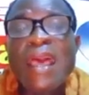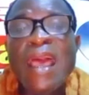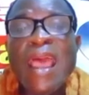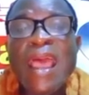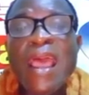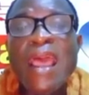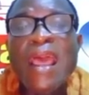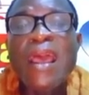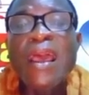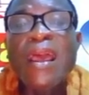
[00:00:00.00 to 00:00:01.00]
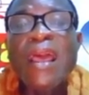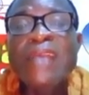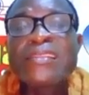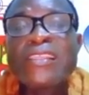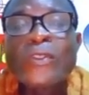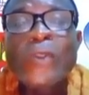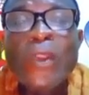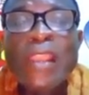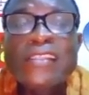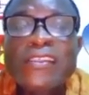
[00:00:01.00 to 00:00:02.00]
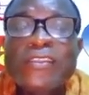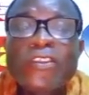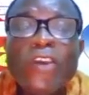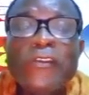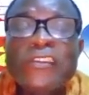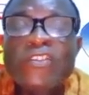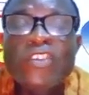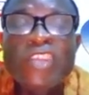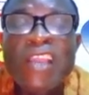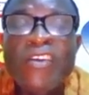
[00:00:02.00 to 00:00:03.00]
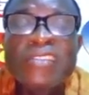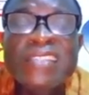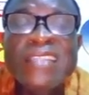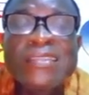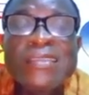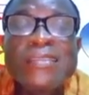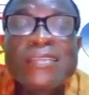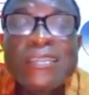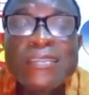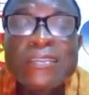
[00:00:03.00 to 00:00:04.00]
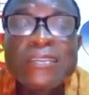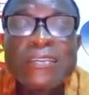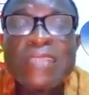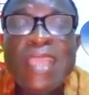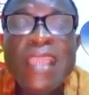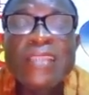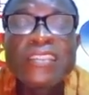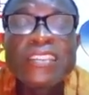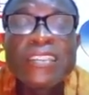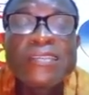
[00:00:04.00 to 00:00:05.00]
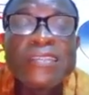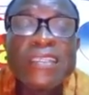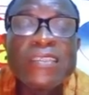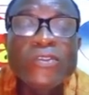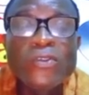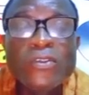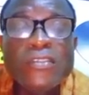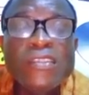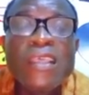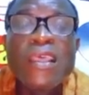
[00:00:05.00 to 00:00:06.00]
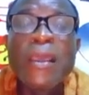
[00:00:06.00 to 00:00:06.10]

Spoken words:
As a sole executor of instructional content, it teaches the students.